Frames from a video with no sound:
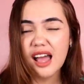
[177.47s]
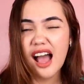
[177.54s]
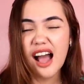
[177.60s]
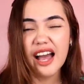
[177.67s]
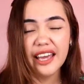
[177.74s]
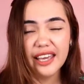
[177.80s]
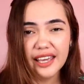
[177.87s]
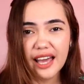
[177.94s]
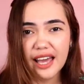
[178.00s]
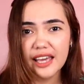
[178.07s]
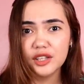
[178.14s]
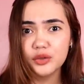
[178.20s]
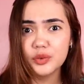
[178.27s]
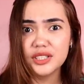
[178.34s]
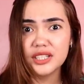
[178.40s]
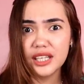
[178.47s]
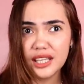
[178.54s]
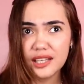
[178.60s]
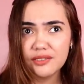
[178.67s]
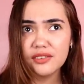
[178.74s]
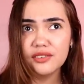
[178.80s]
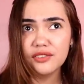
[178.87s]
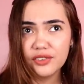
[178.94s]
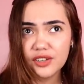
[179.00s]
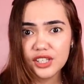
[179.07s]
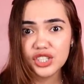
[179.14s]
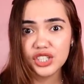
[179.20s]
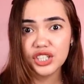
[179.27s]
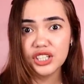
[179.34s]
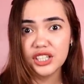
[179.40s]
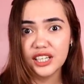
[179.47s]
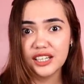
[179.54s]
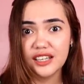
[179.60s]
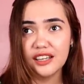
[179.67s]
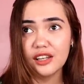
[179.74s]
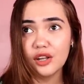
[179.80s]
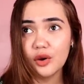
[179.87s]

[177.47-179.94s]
Kahiya, it was even featured in a